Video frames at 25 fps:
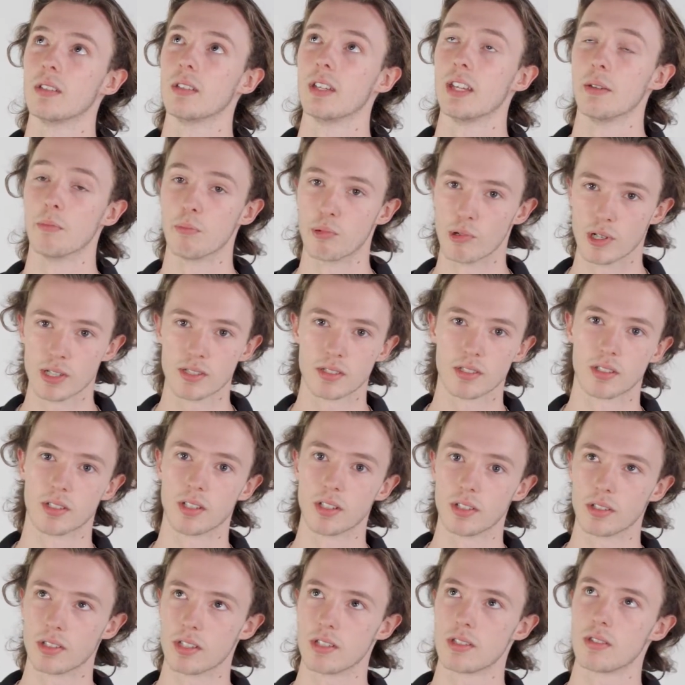Britain,
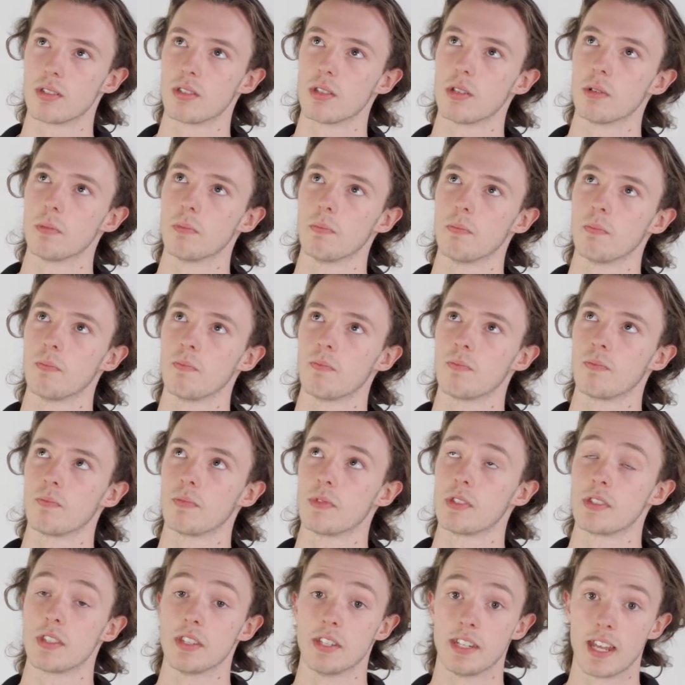because it's
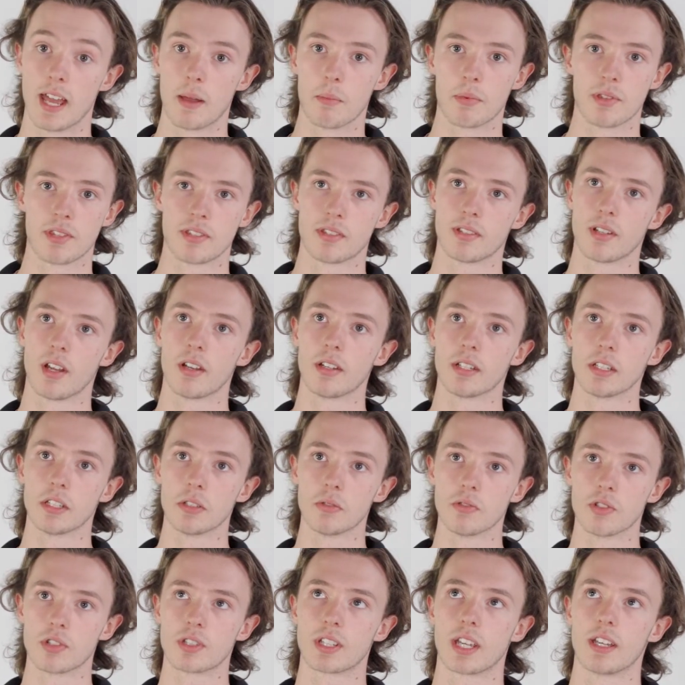the depth study. You
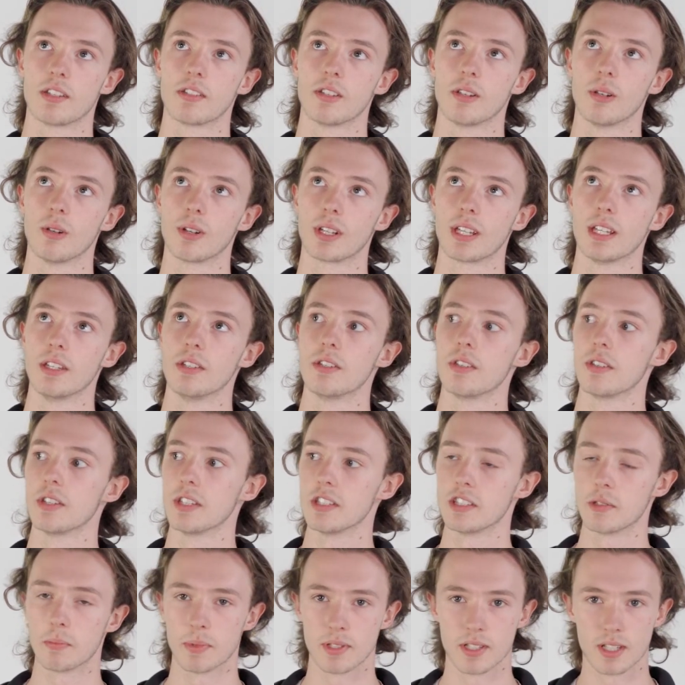just get to look into
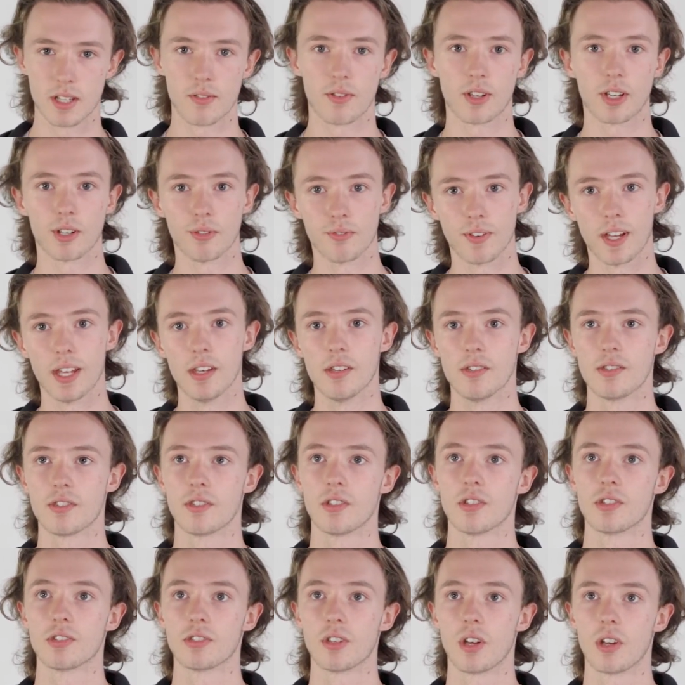these specific events
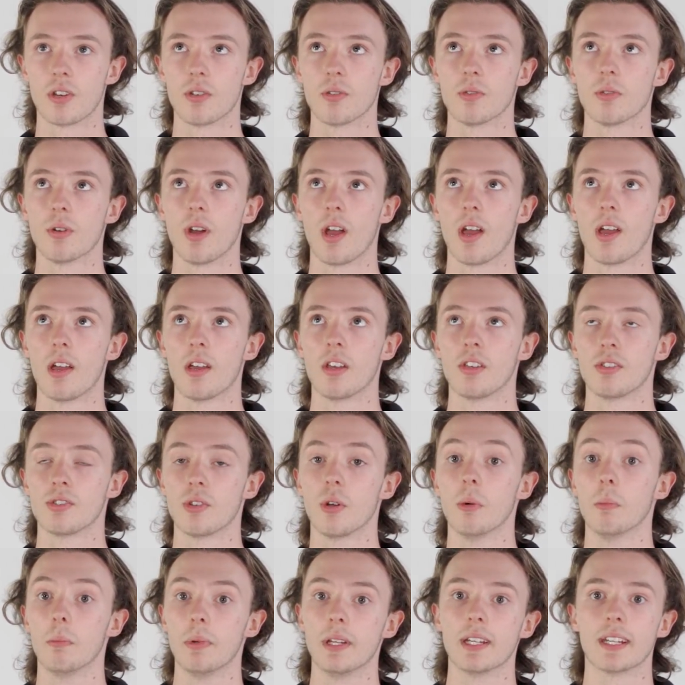that are
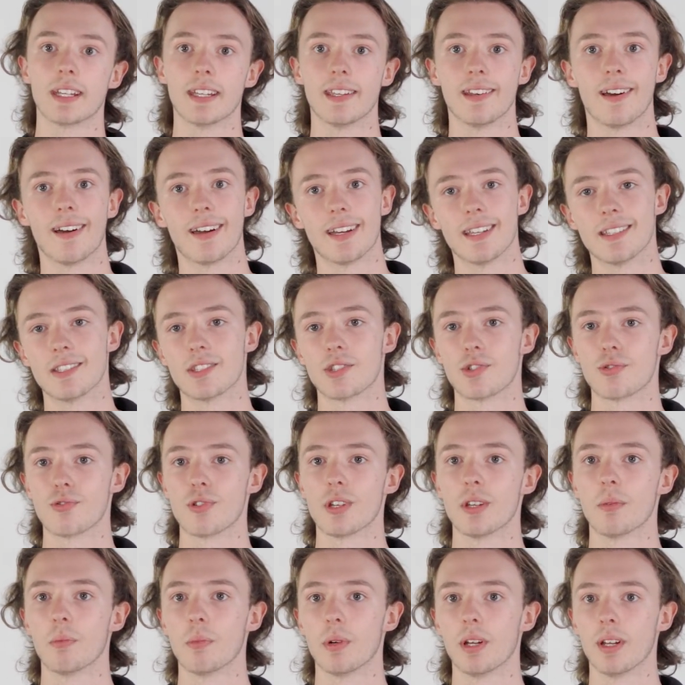so big in our
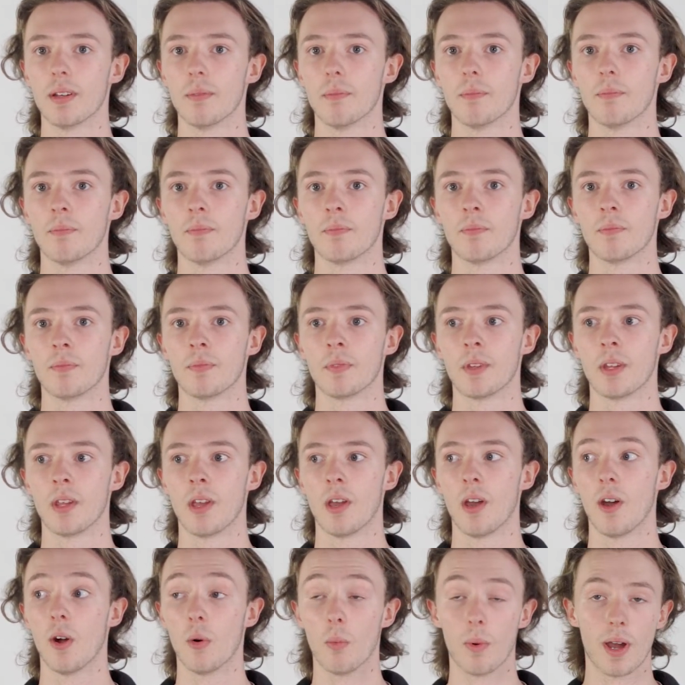history, and we're
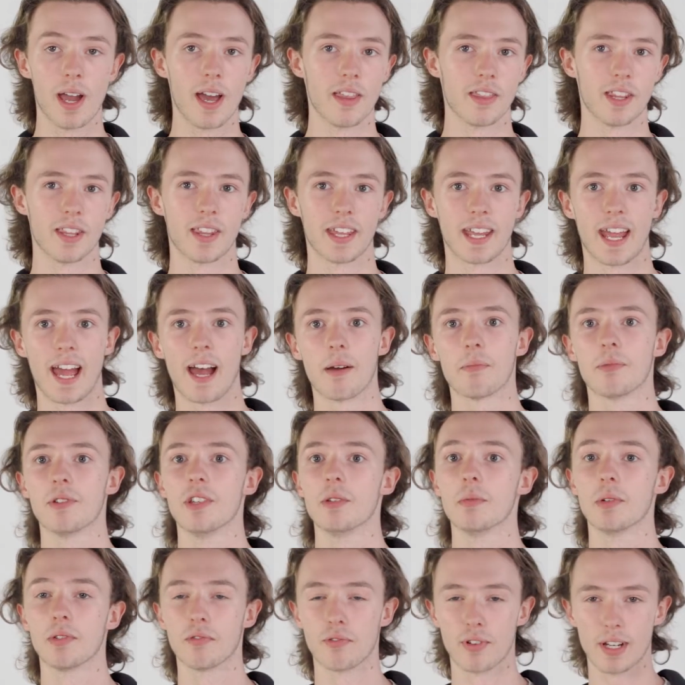aware that they
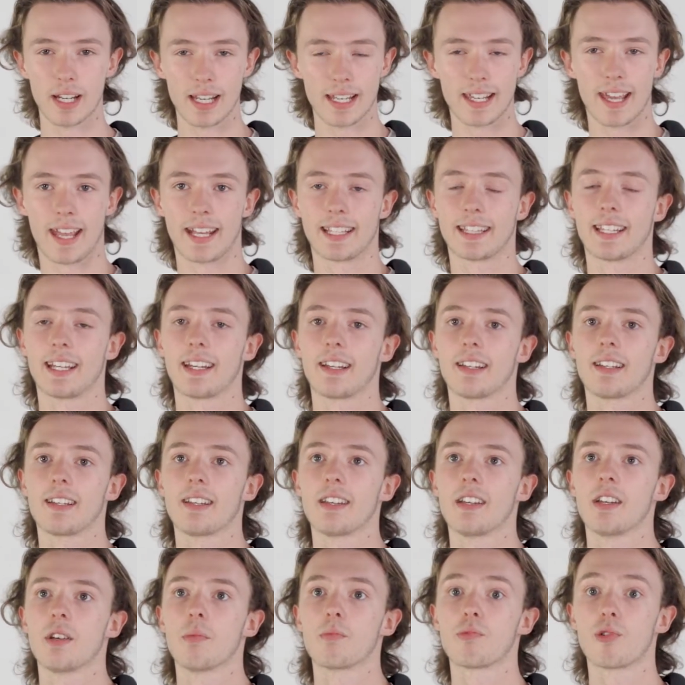happened, but really getting that
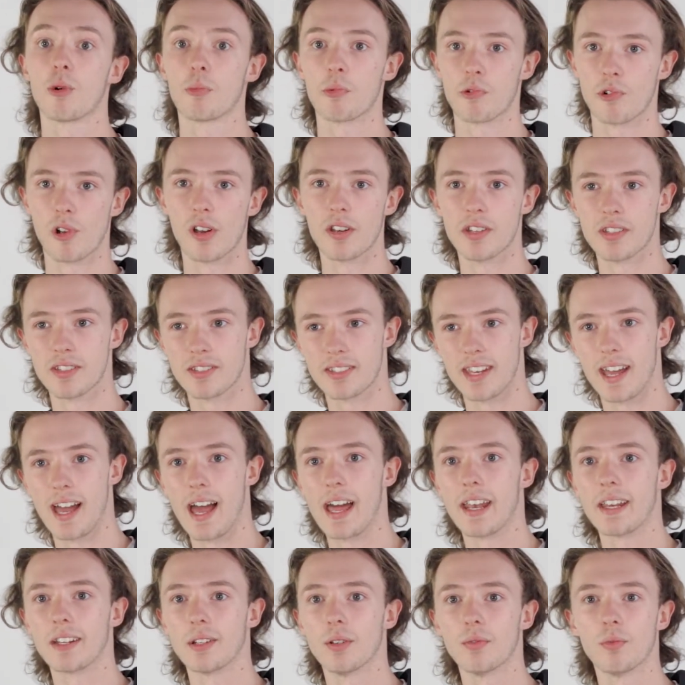proper
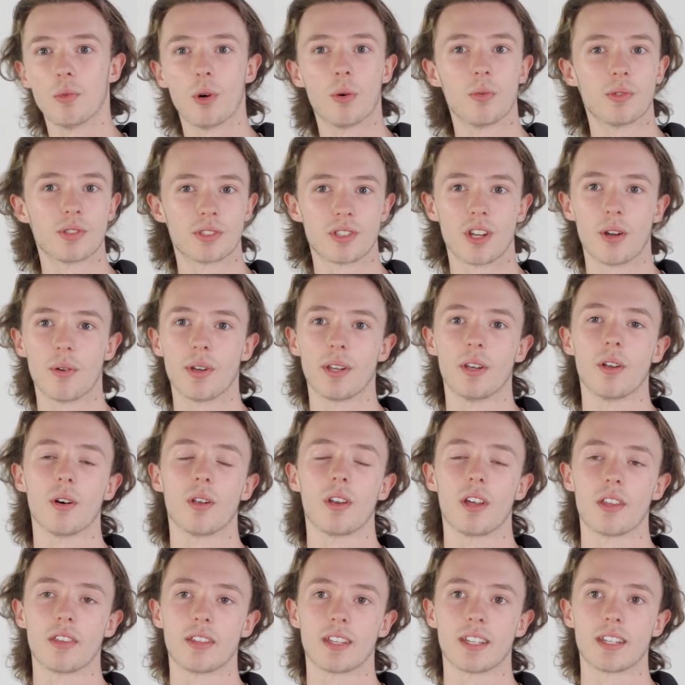understanding of what was going on,
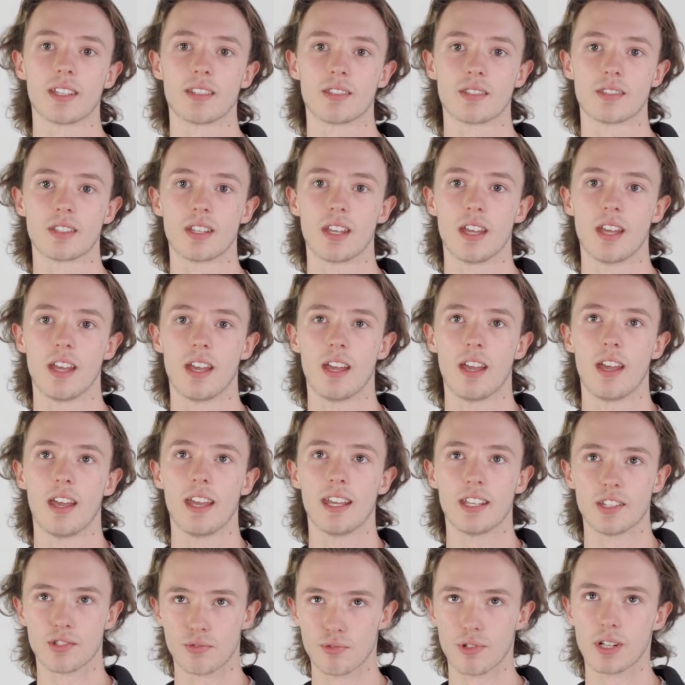I think it's
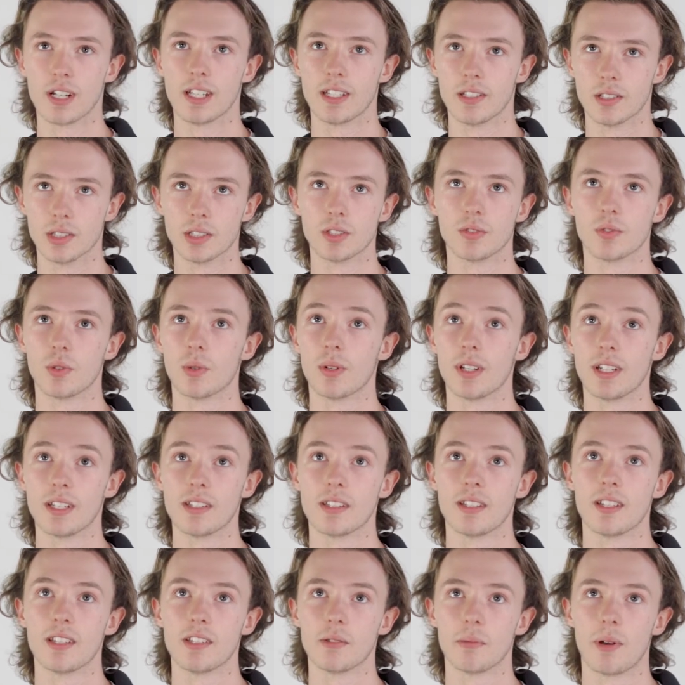really useful. And
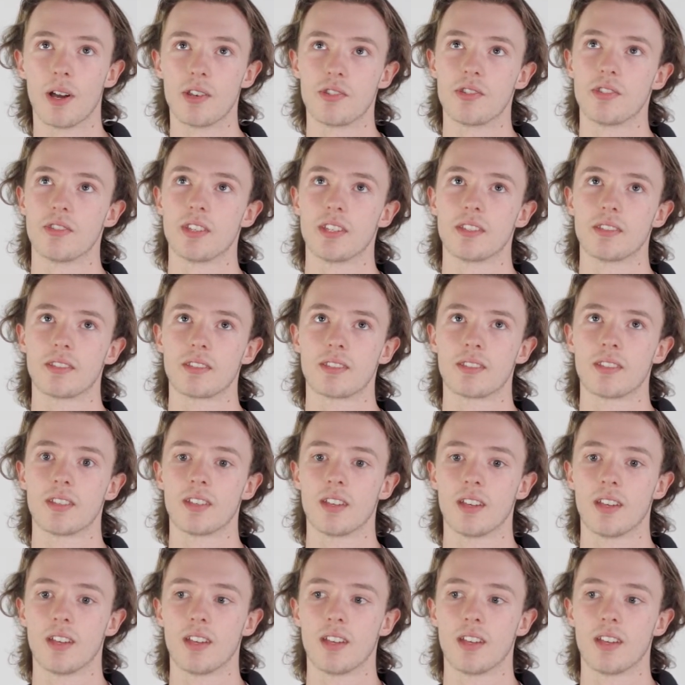as much as it's